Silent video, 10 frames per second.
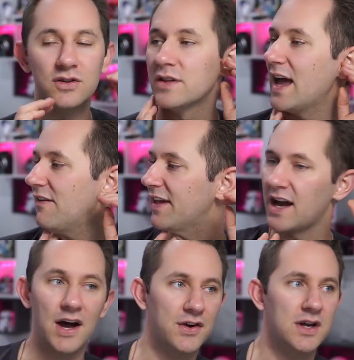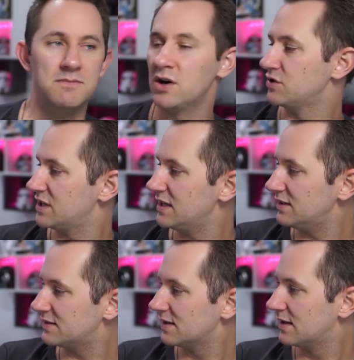Do they have like other
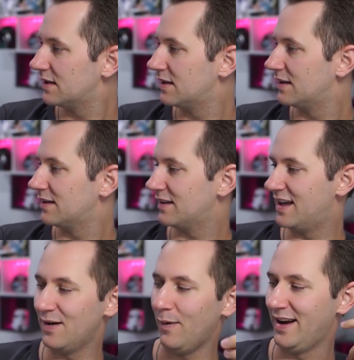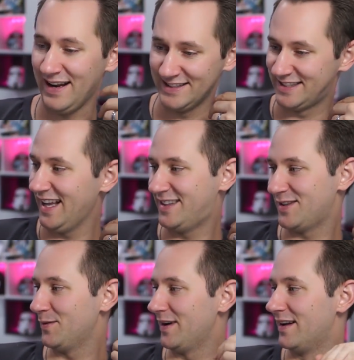emojis? That's what I was Why did I say it's
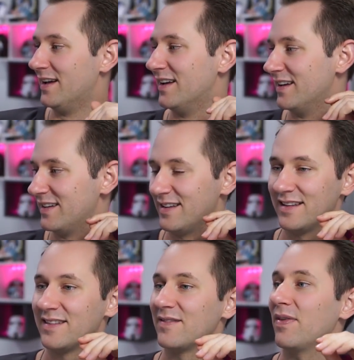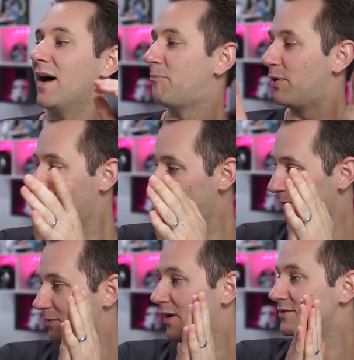so a weird? A poop emoji in the a back. A poop
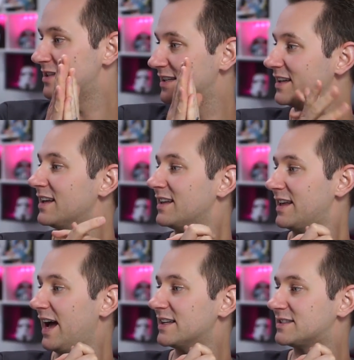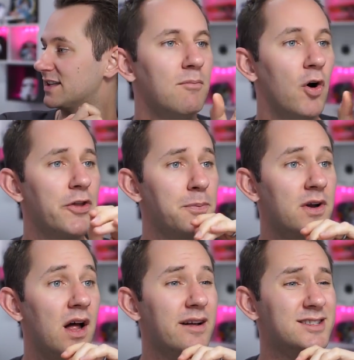window. Emoji. Yes. Multiple
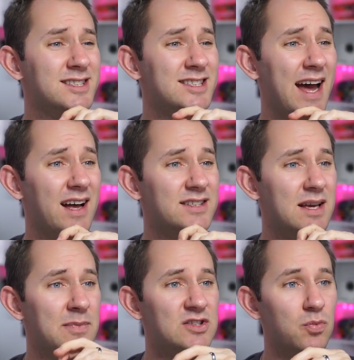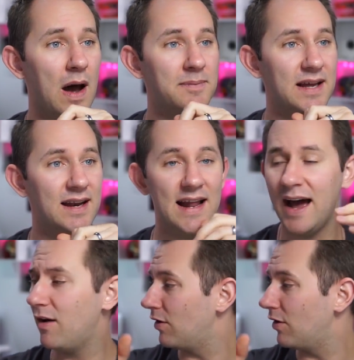colors and styles can be swapped in and out.